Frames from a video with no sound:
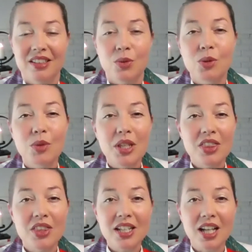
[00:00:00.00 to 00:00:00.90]
When we
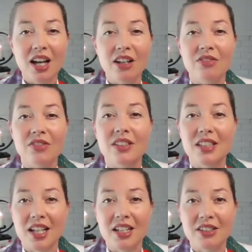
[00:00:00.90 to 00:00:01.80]
think of
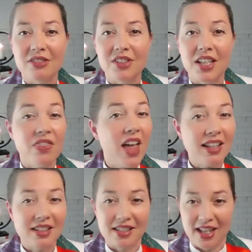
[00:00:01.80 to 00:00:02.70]
love in
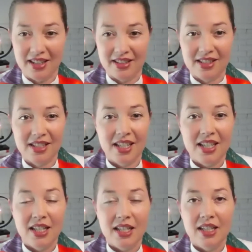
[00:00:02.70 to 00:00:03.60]
that sense,
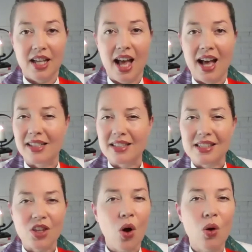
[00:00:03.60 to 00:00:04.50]
as
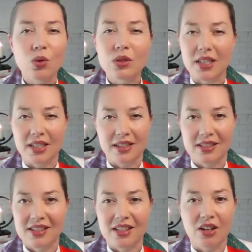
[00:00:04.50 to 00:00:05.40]
the
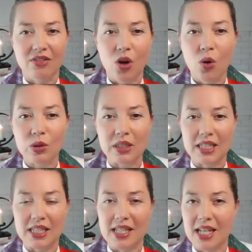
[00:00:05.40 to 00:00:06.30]
holiest of
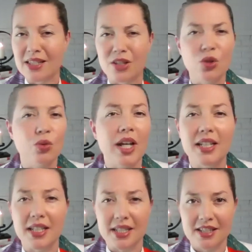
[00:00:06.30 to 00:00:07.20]
holies, as the
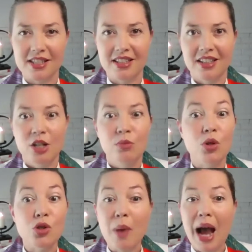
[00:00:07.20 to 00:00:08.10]
greatest,
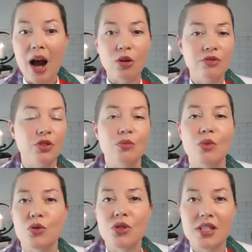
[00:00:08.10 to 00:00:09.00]
most powerful,
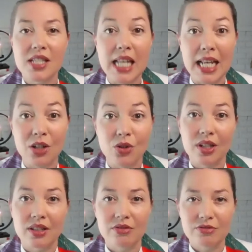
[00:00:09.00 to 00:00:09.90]
most
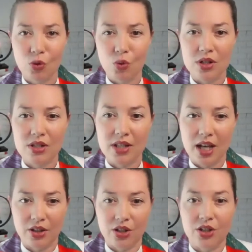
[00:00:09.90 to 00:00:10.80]
sacred force
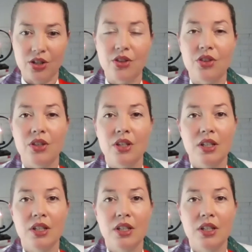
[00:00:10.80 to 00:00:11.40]
on earth,